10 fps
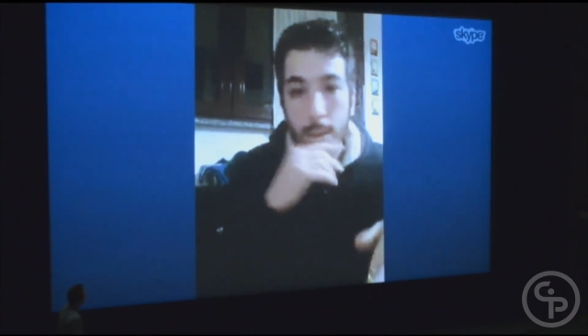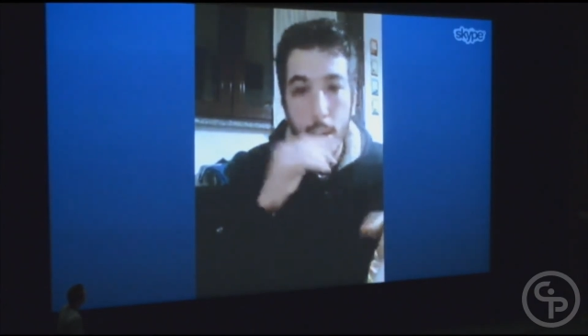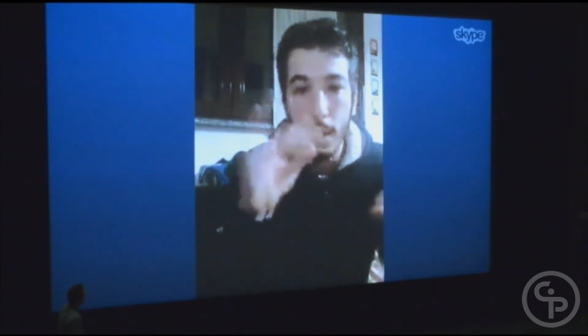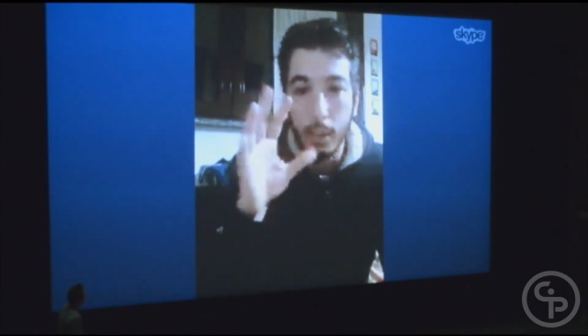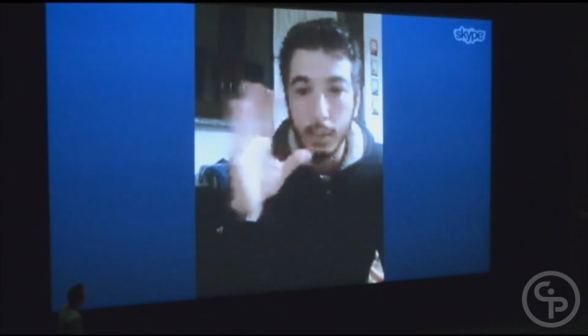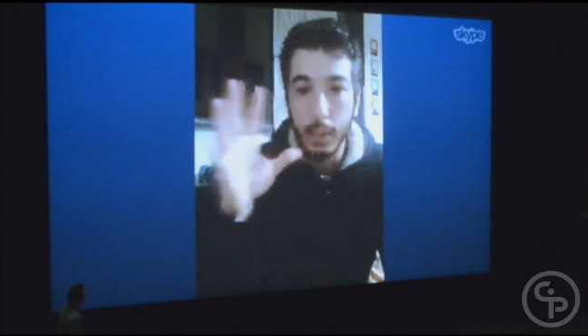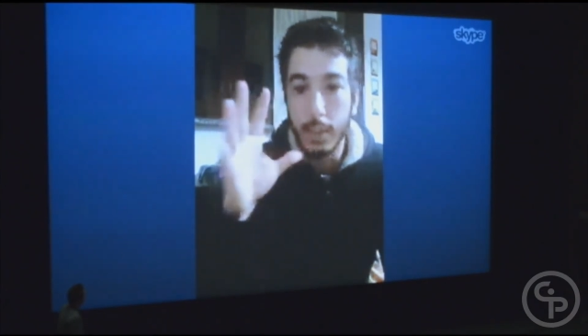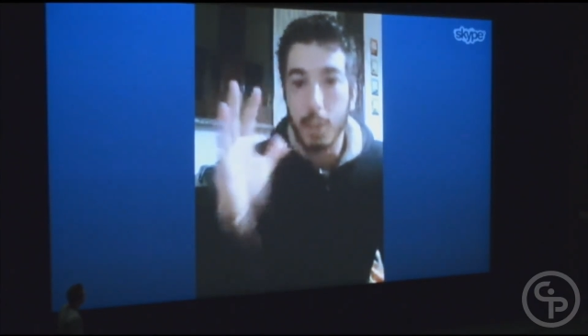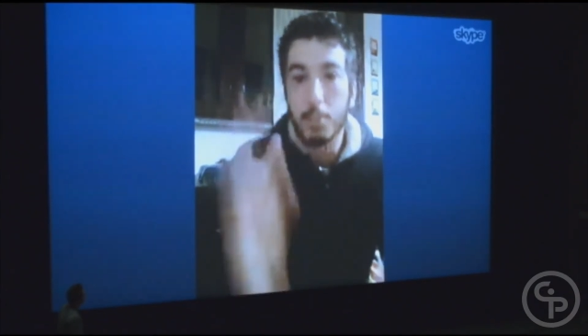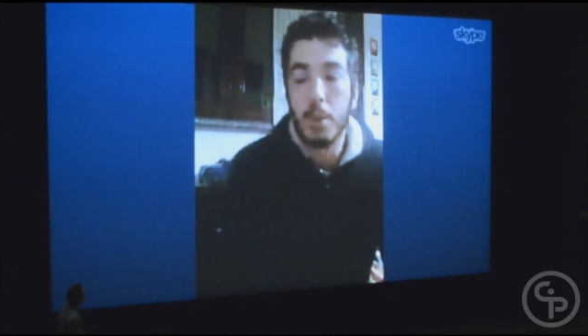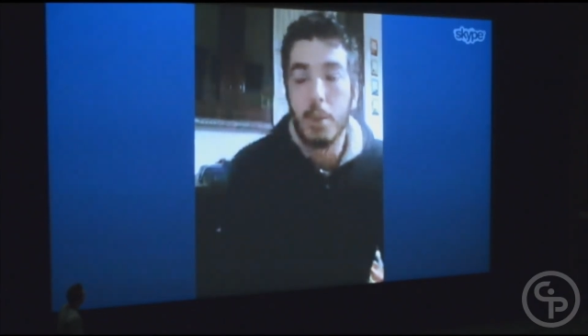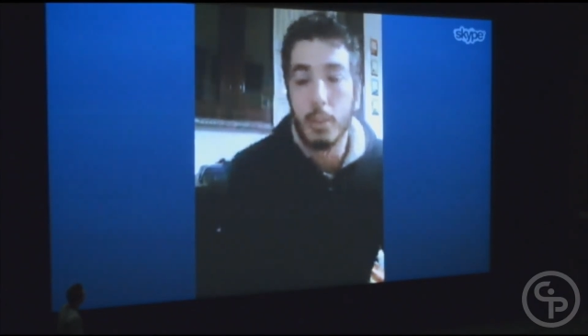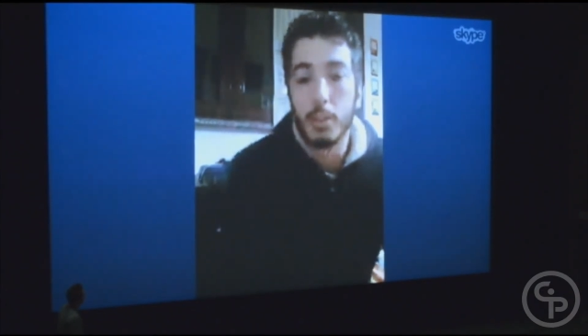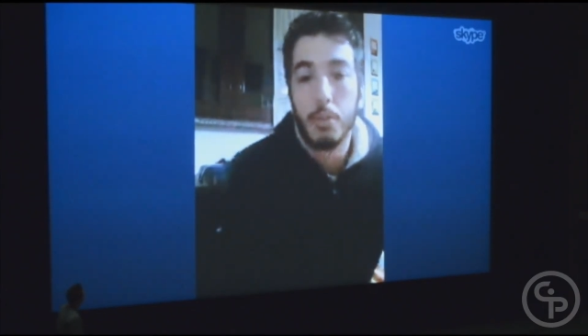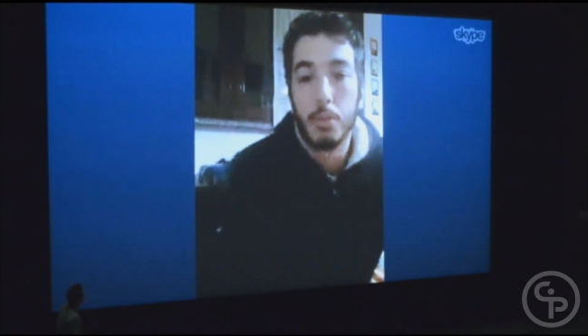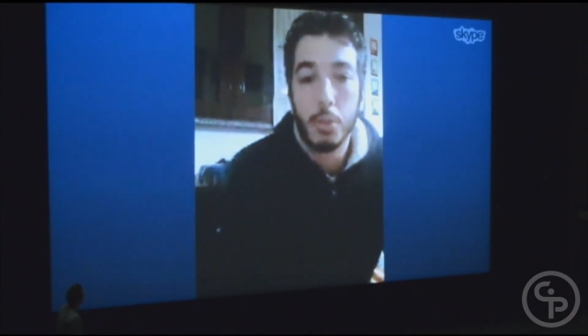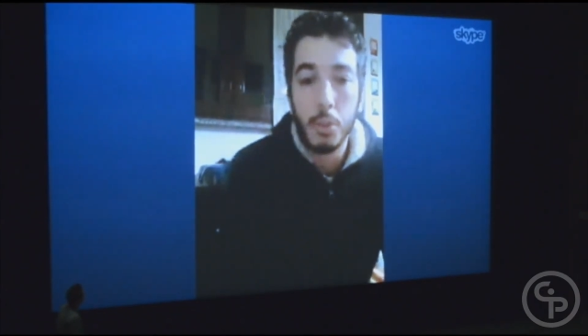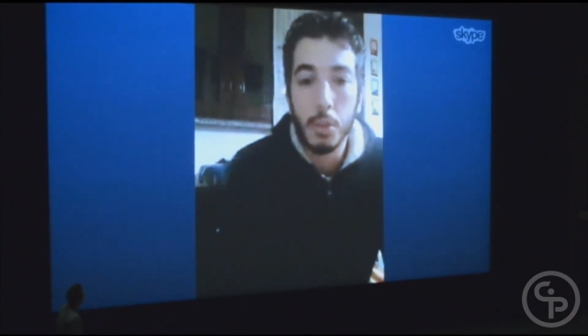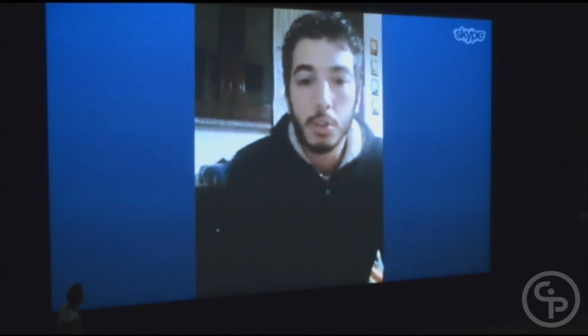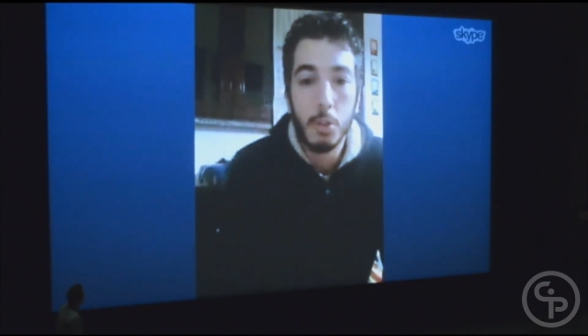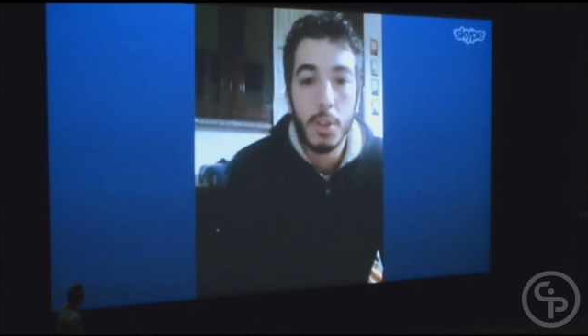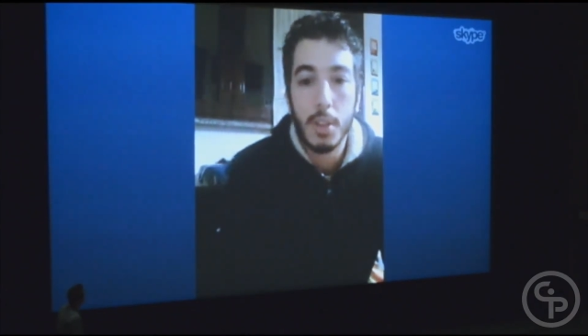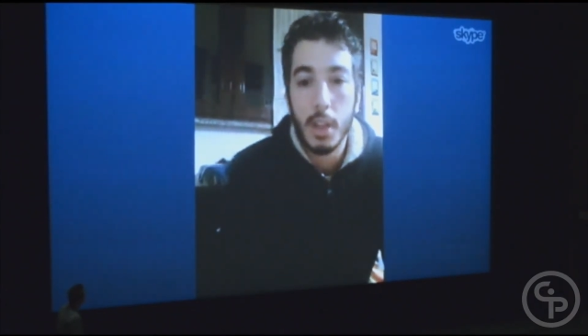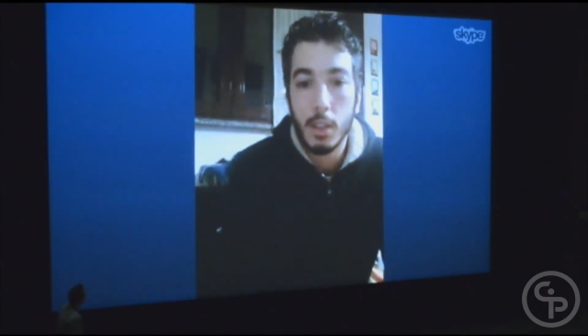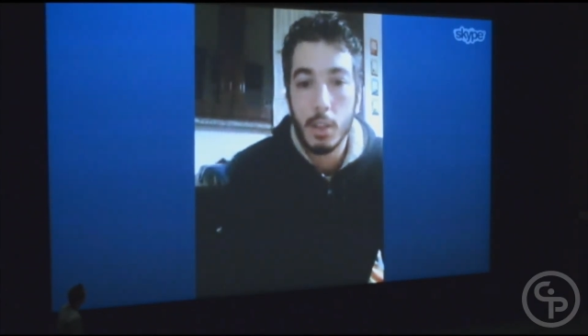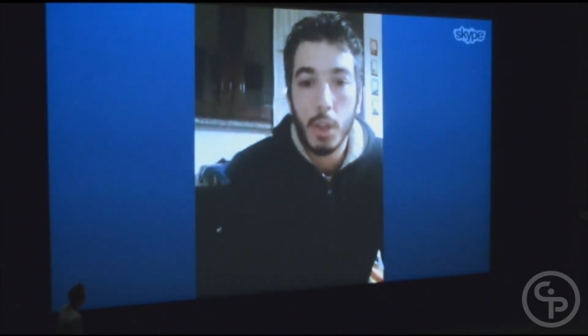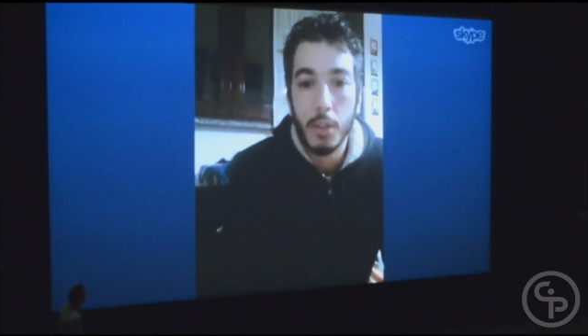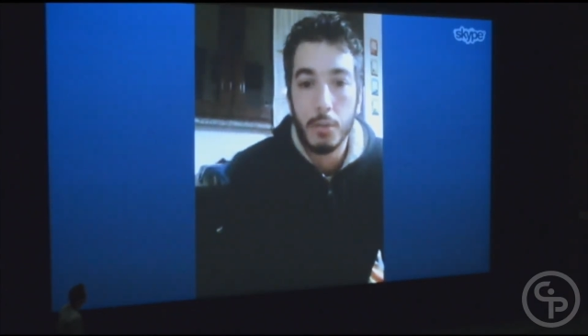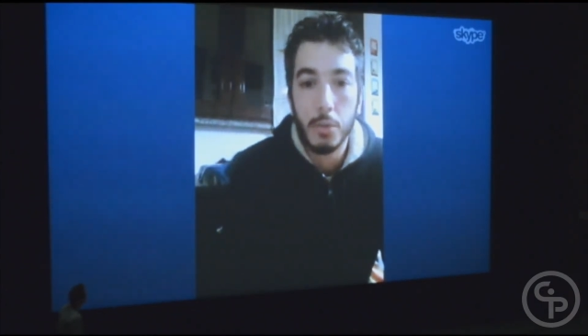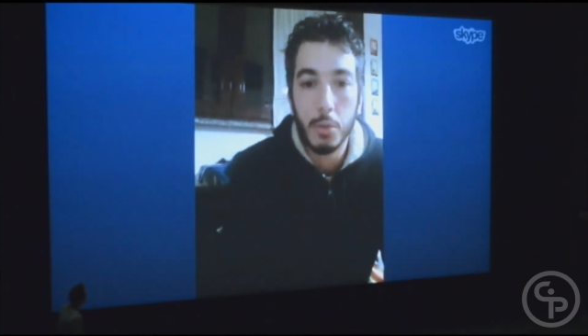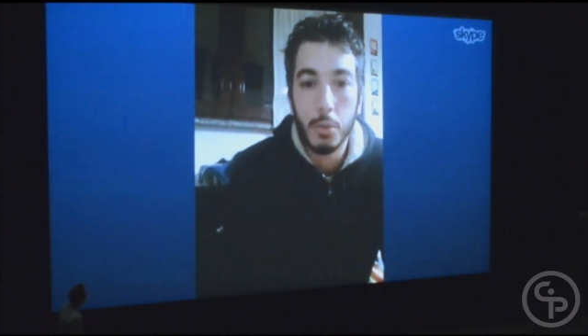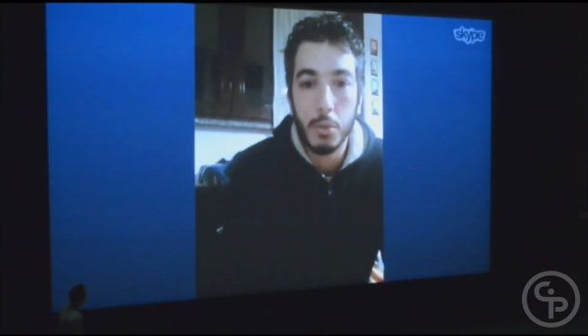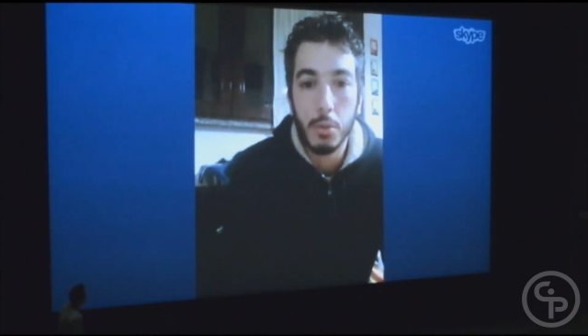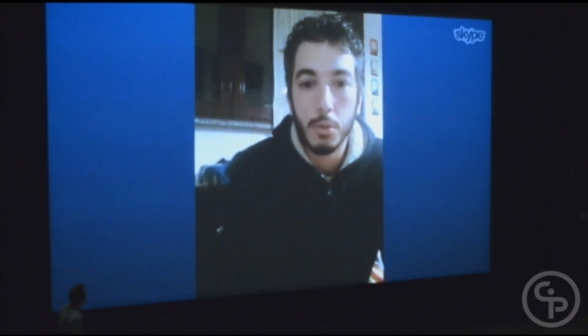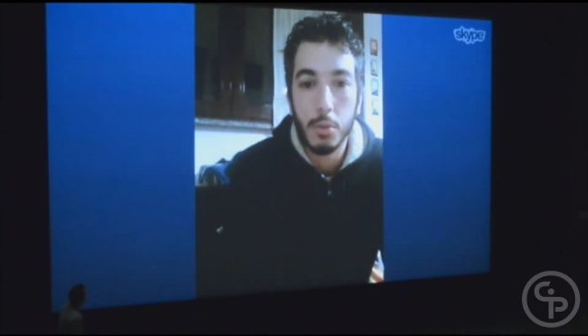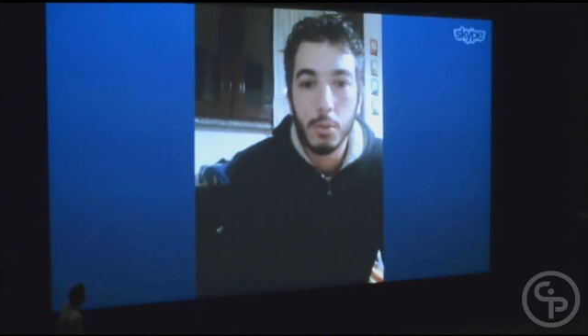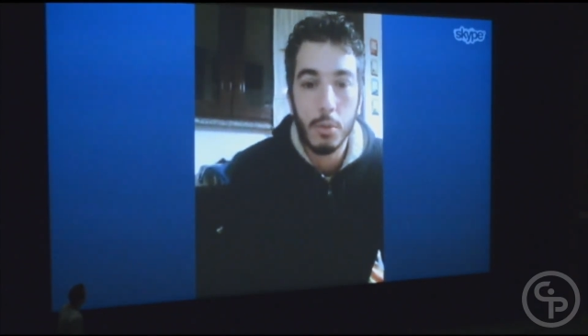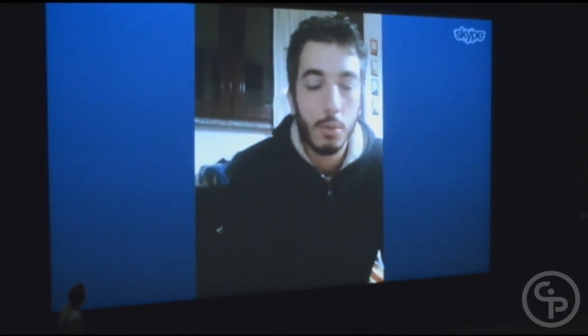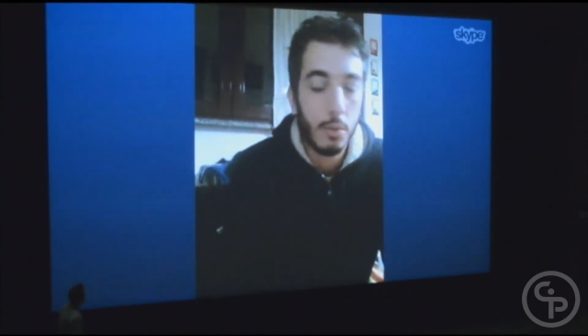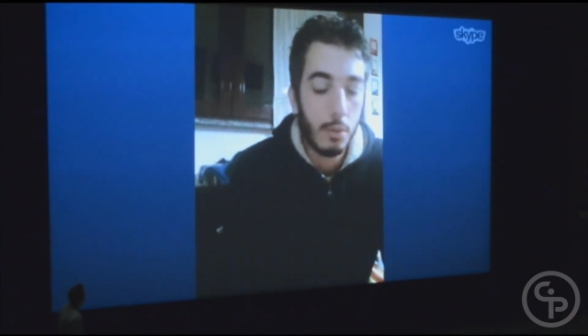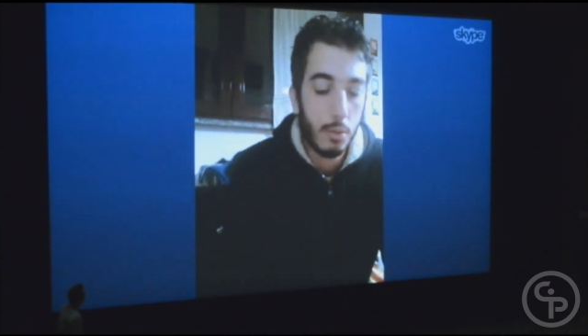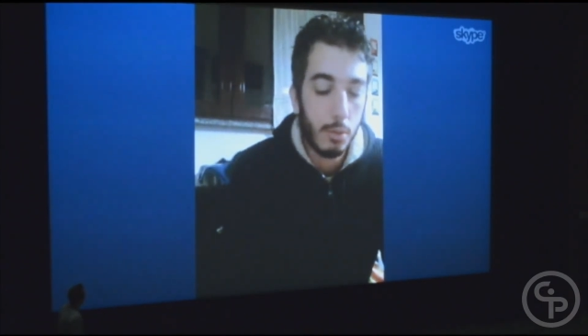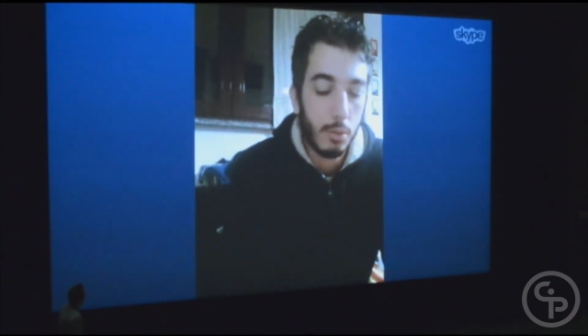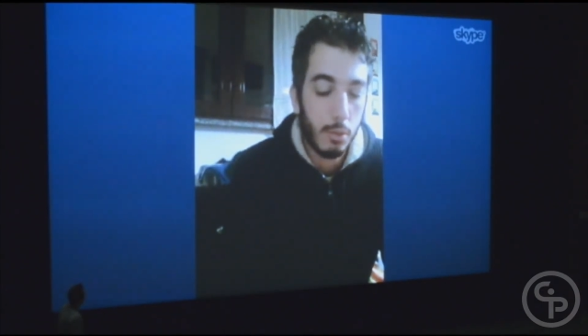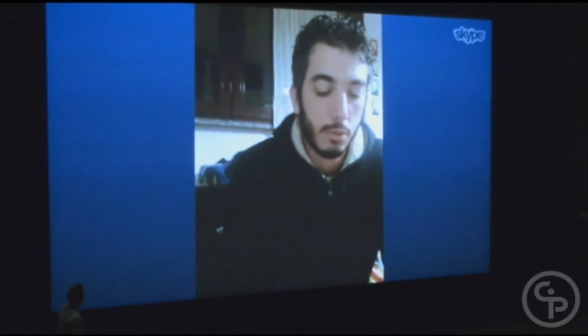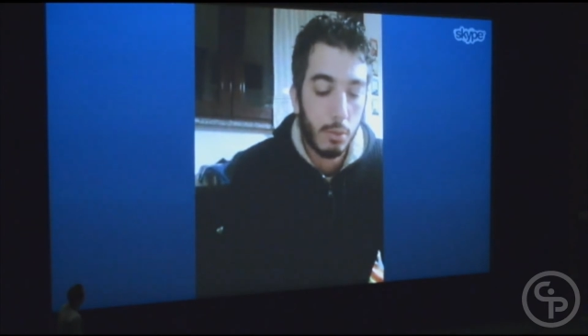an artistic point of view, you know, we decided we have to